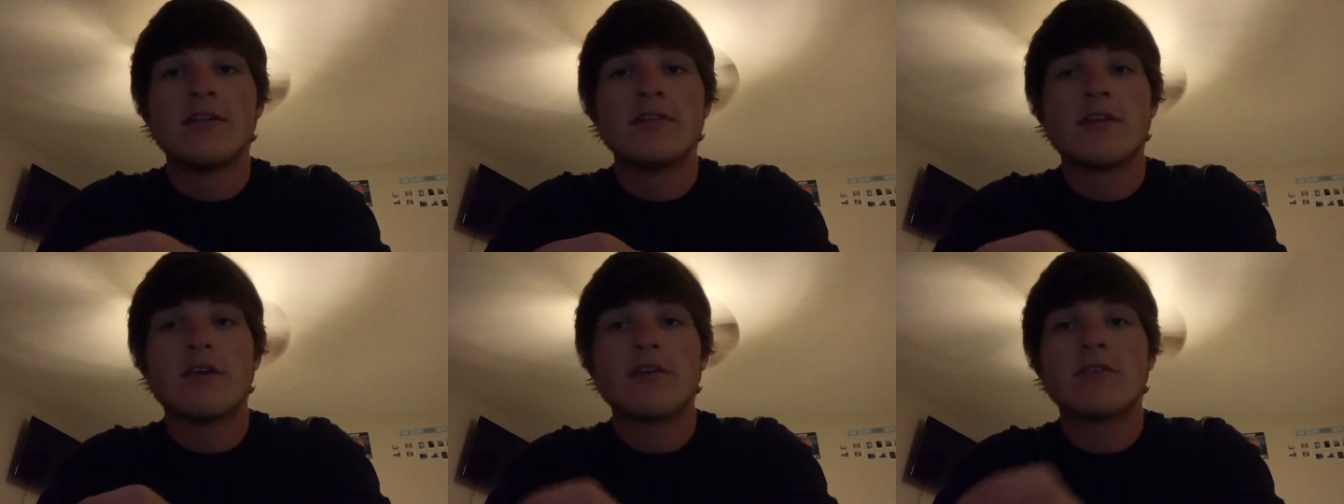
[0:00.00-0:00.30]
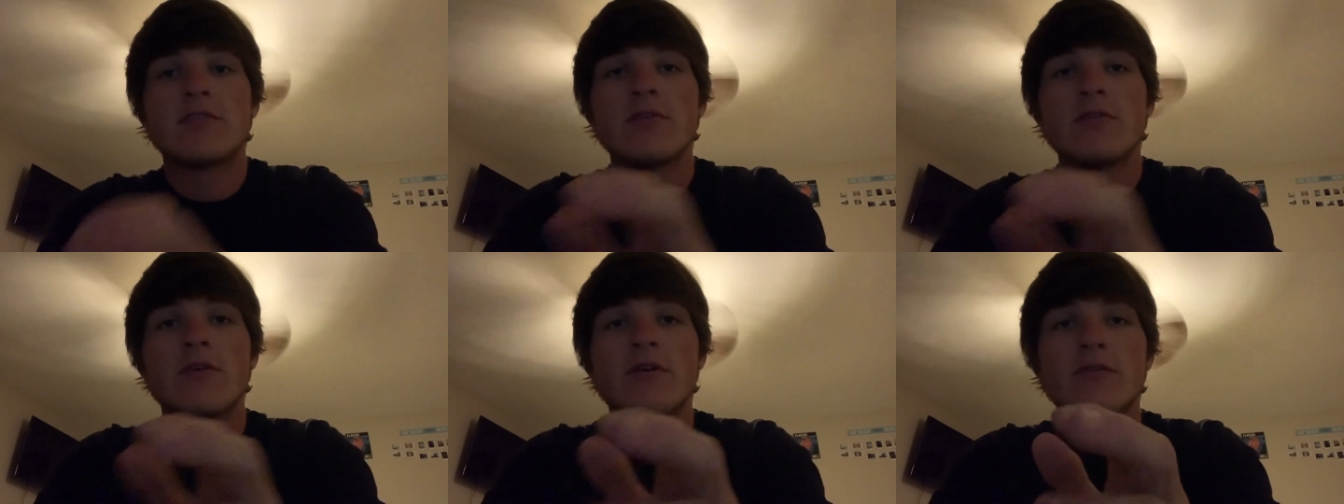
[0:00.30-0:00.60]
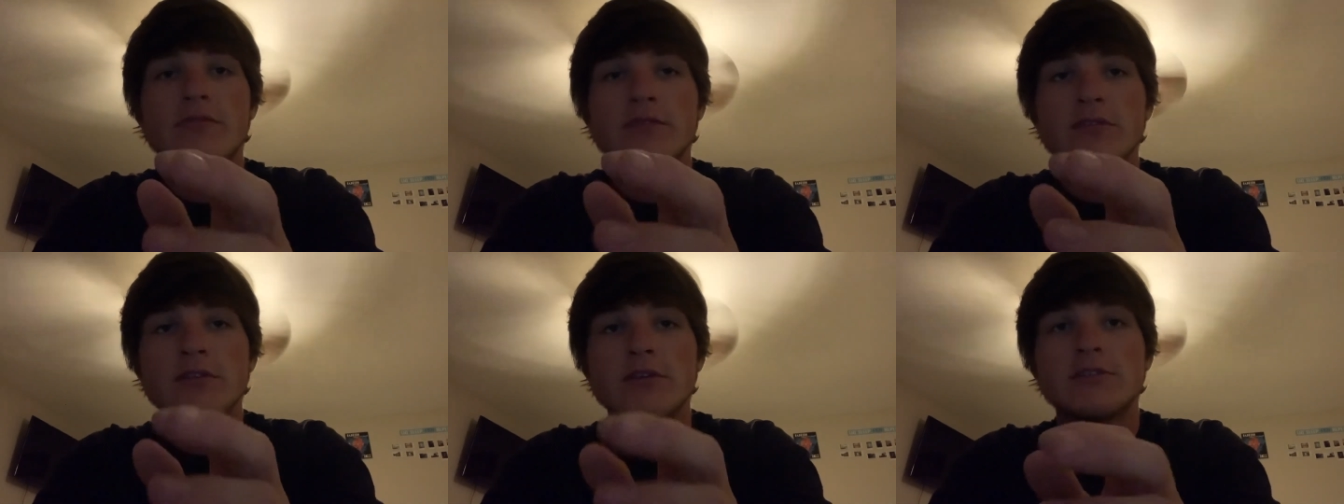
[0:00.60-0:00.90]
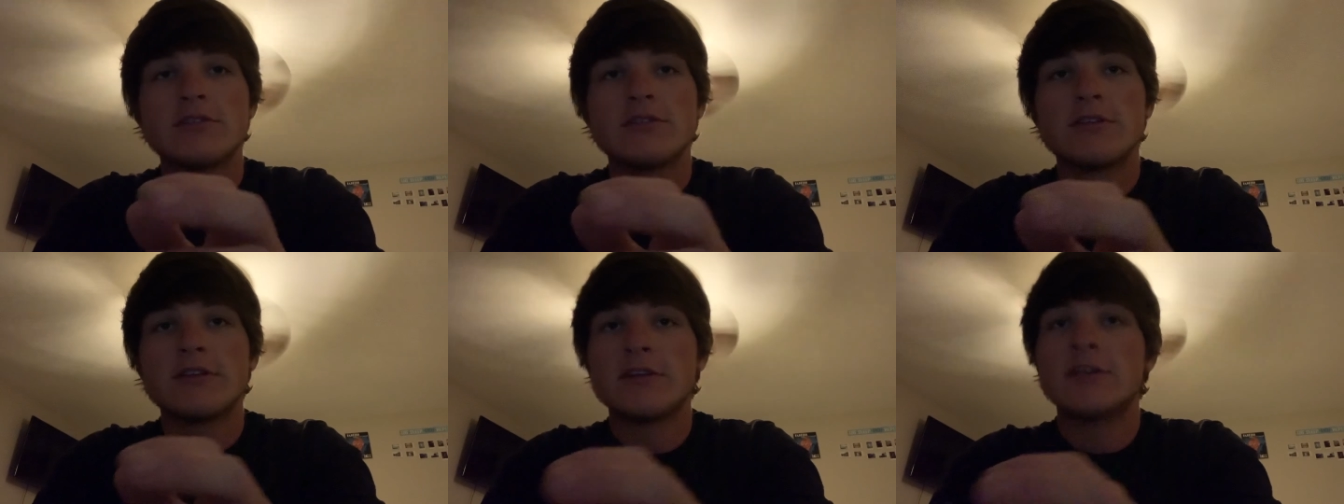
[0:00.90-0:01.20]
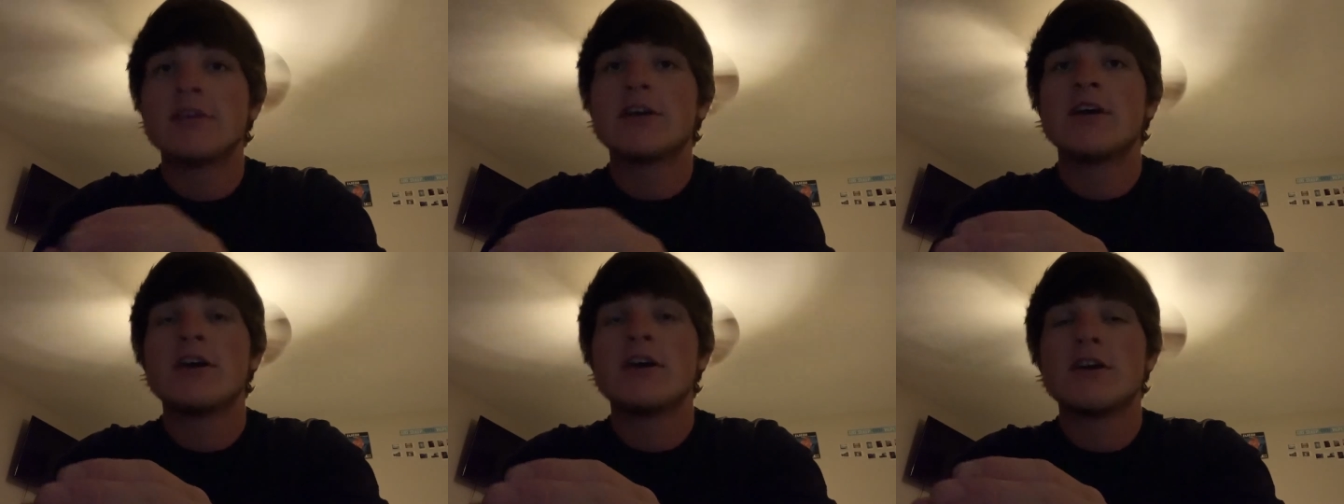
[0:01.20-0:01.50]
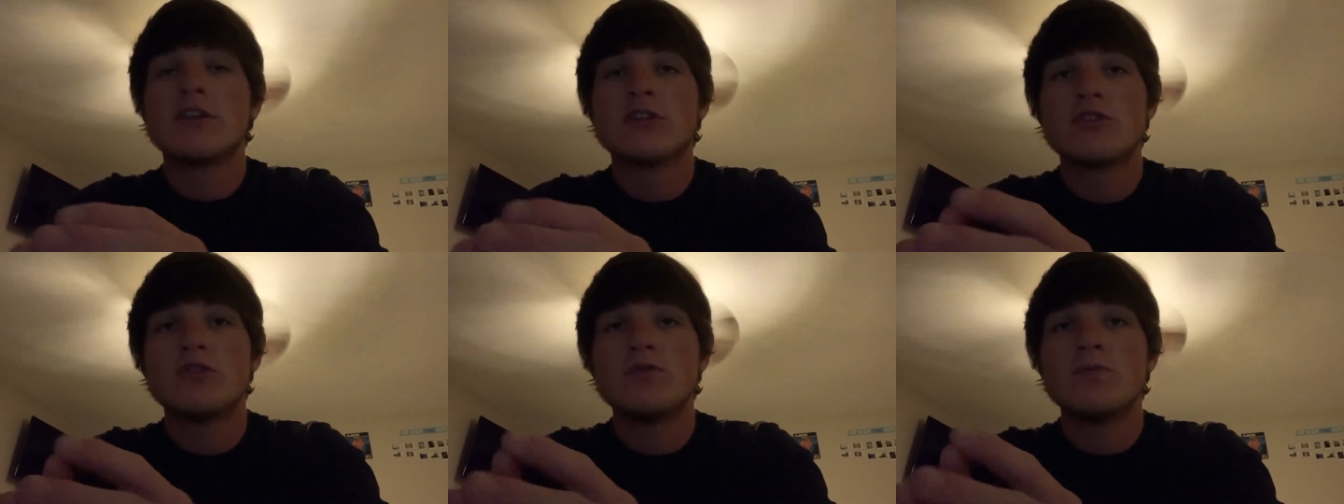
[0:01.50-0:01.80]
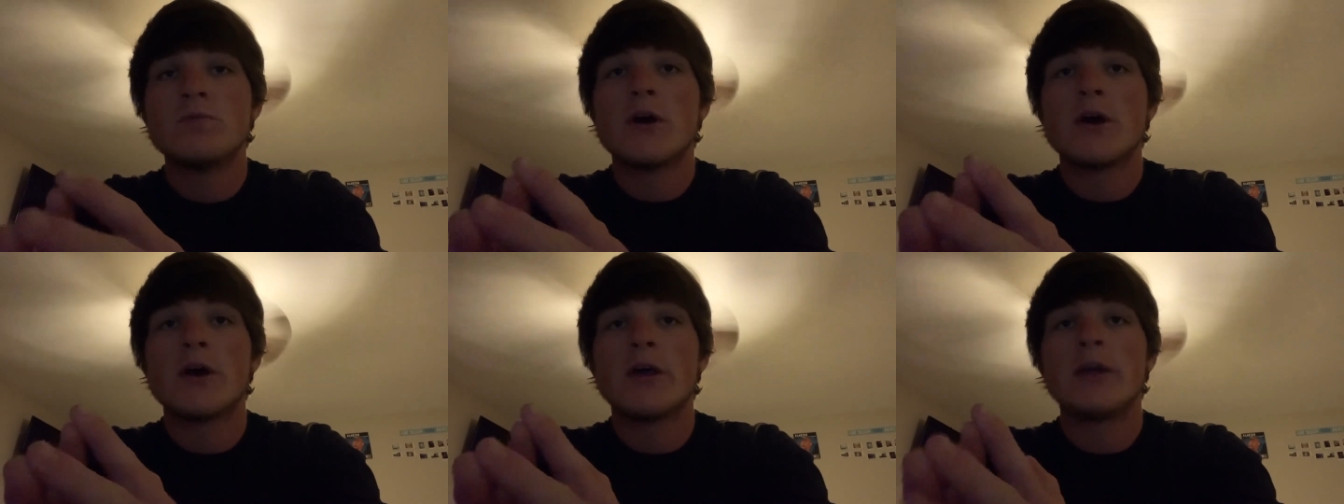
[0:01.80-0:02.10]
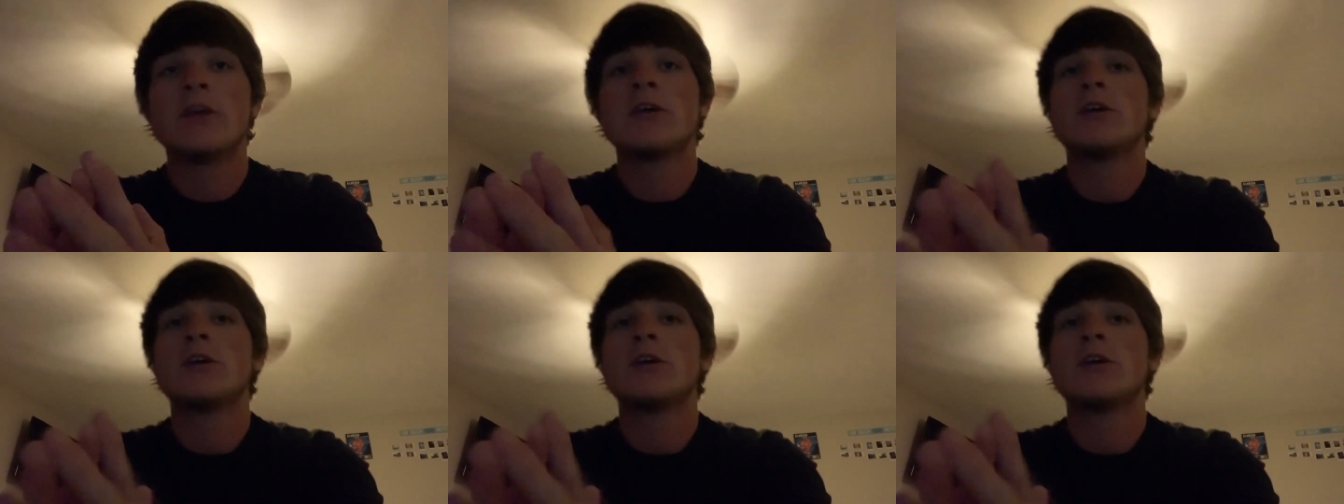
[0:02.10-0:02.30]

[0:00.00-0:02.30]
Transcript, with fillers: Thank you all for listening to my